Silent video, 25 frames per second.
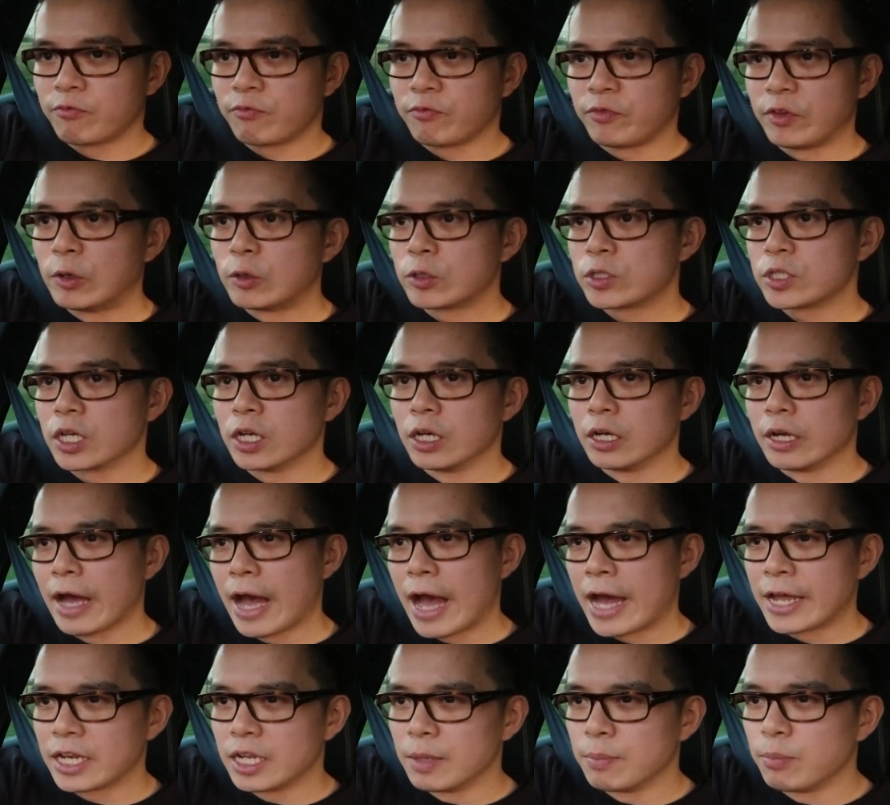filter
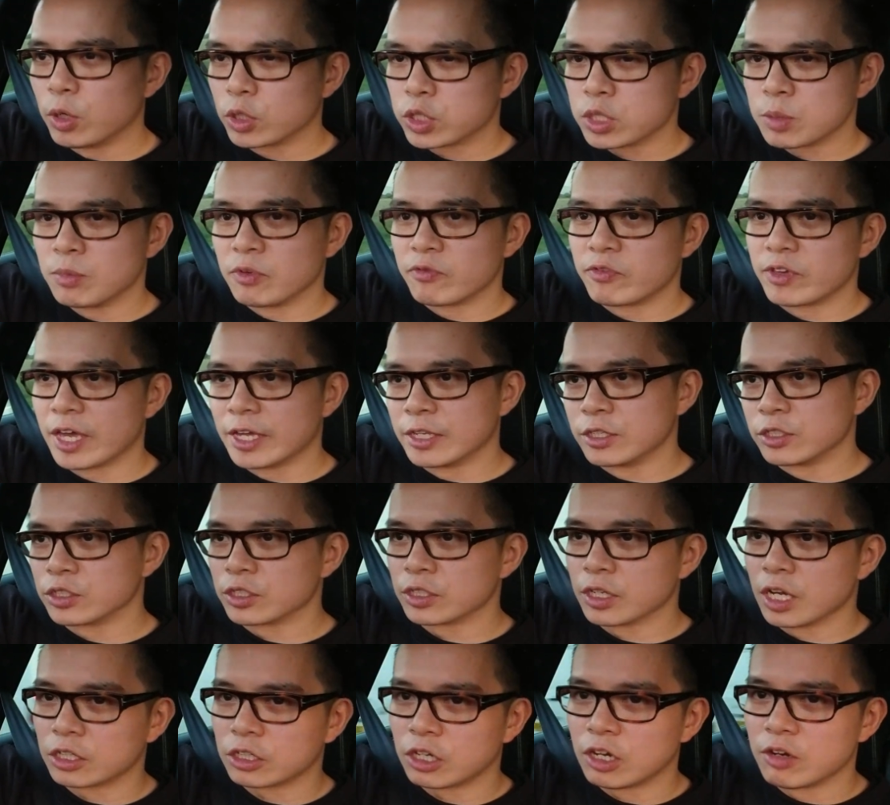at the bottom of the
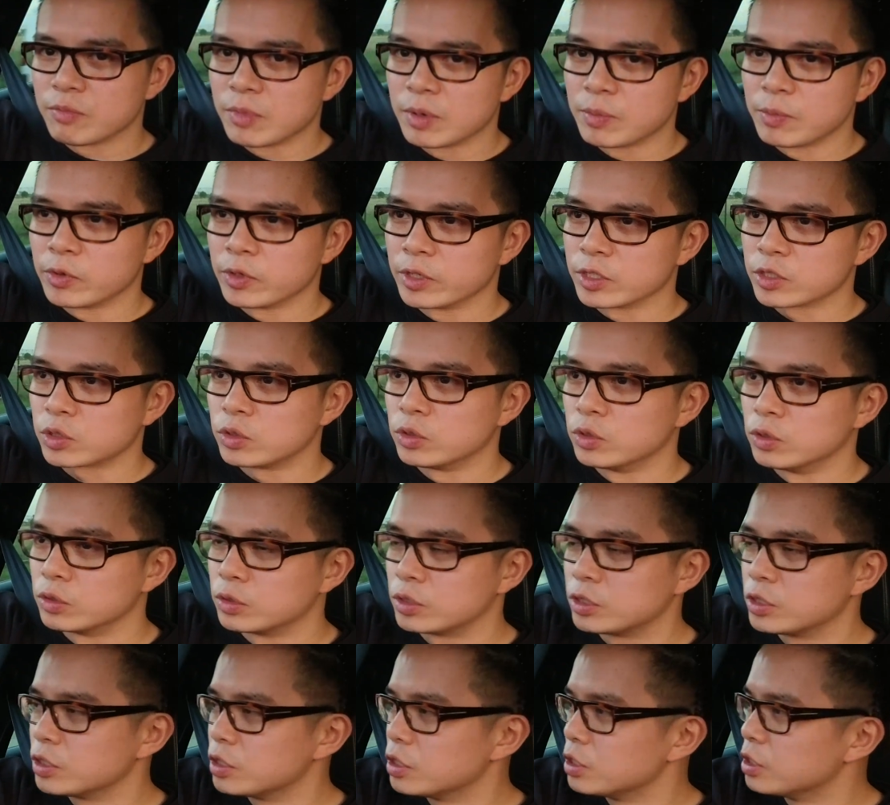engine. I can't remember what it's
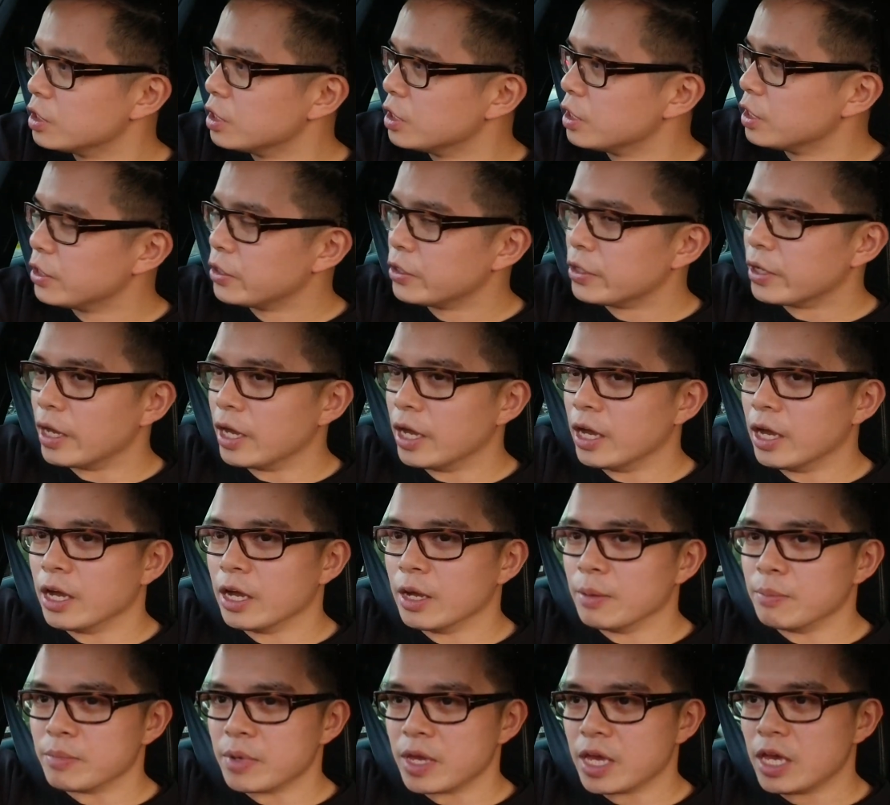called.
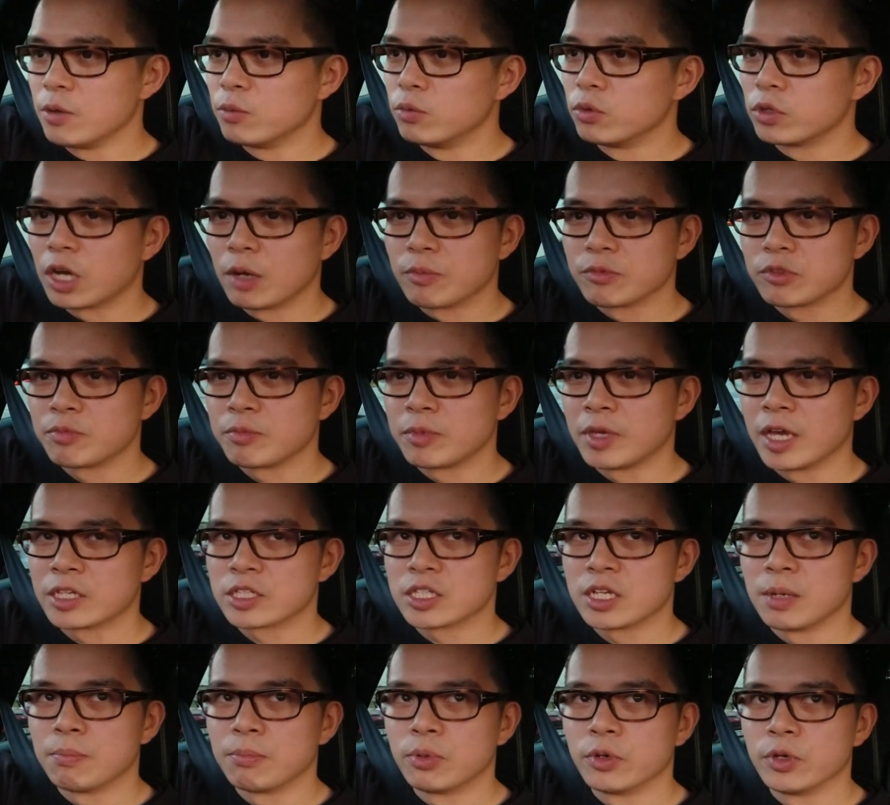It will come to me
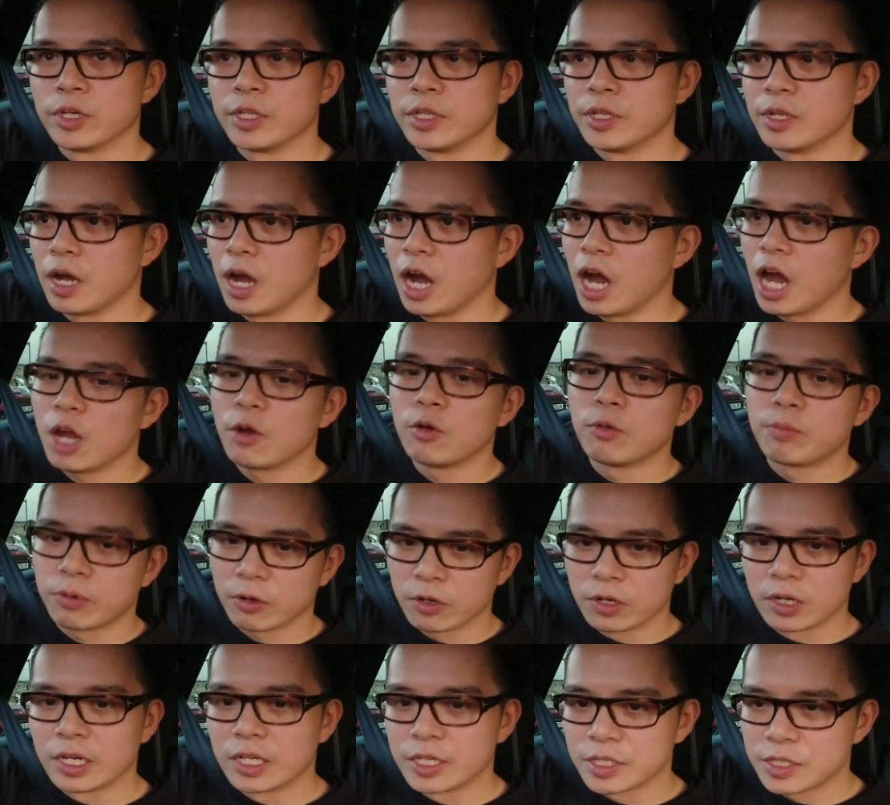at some point. I will
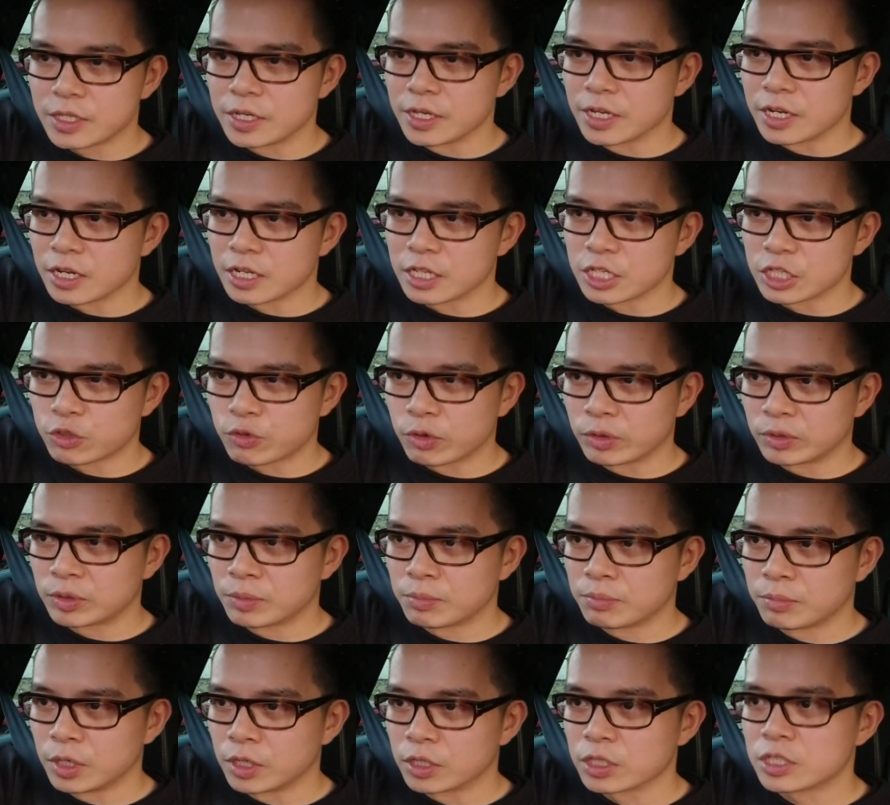probably list it in the
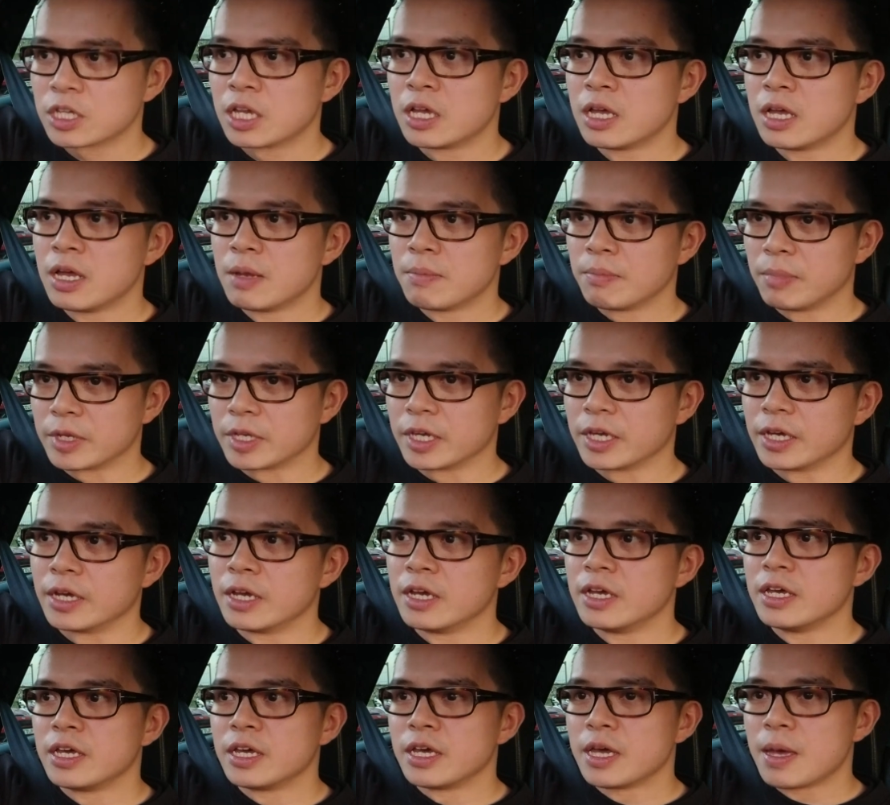description box. But yeah,
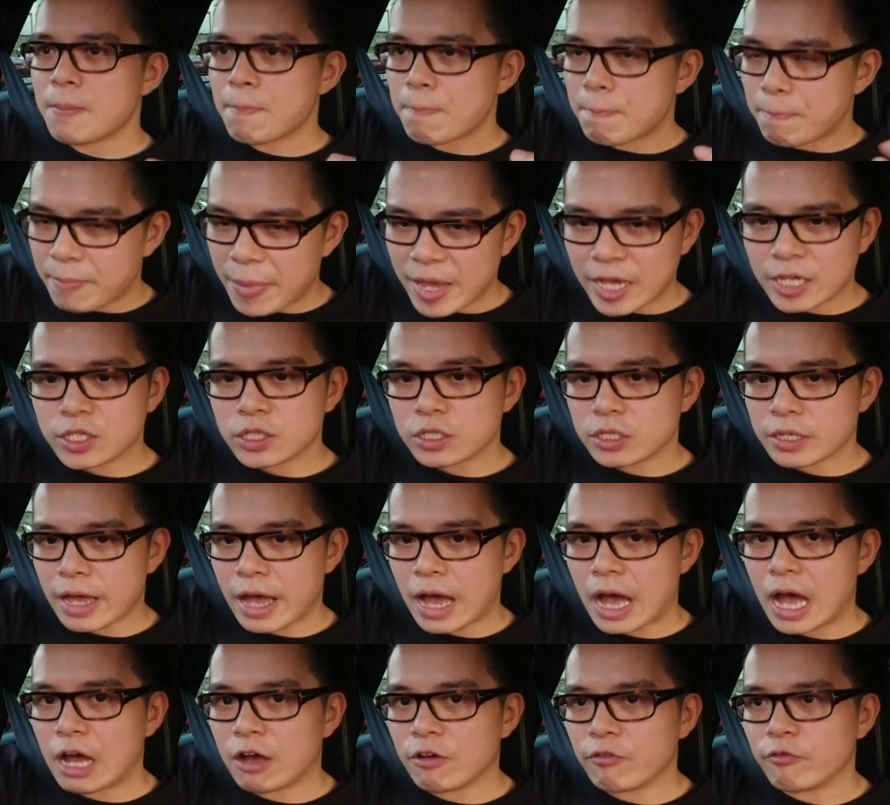best to
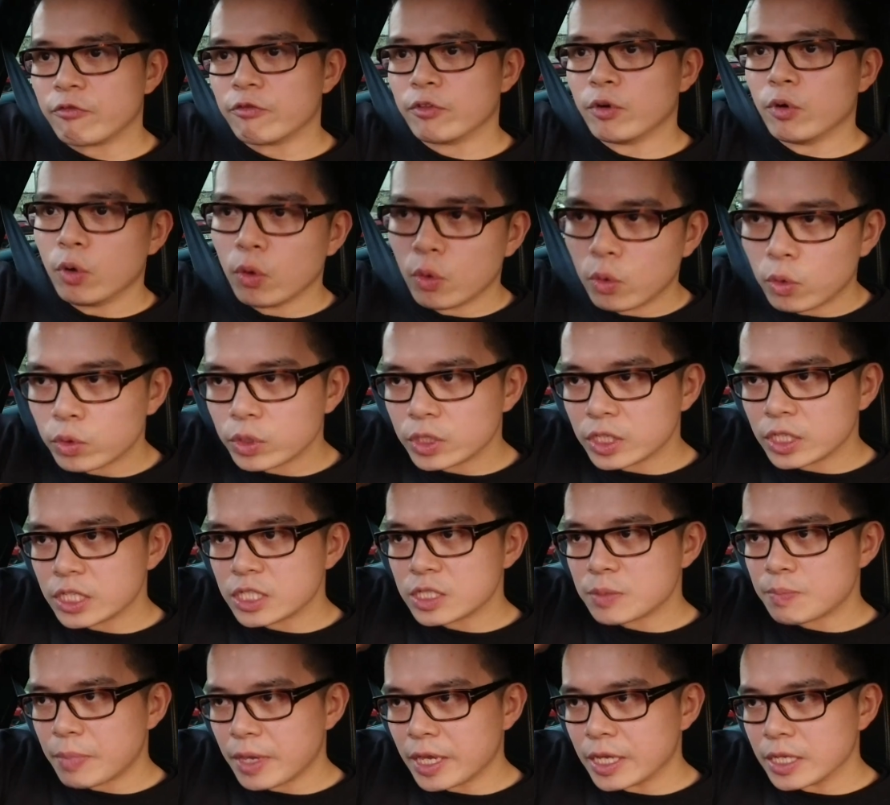have all
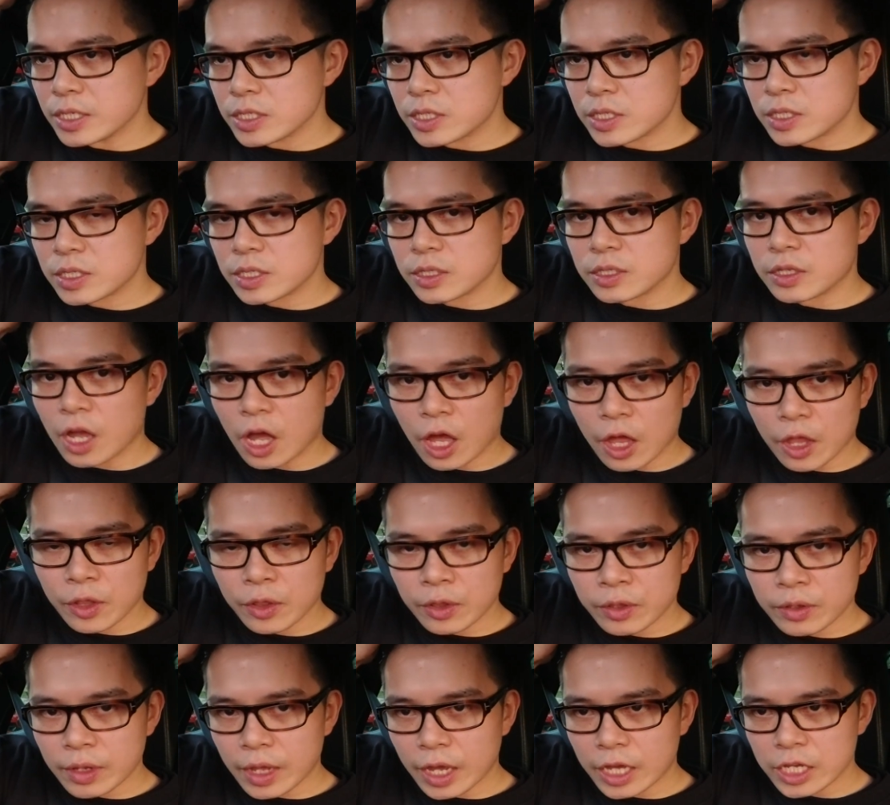these bits
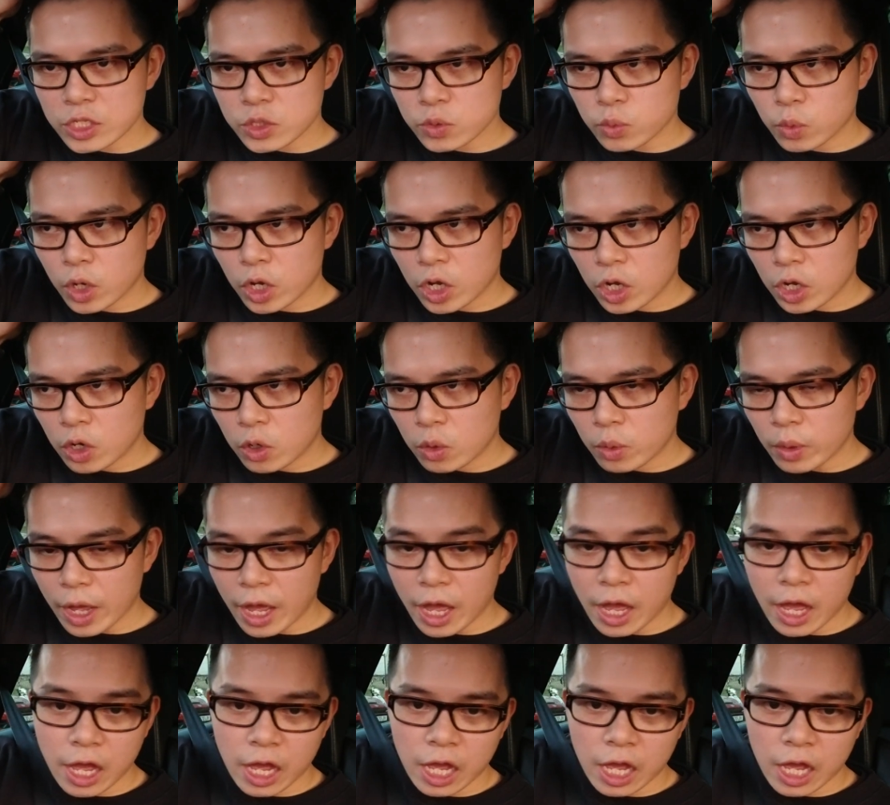done as well.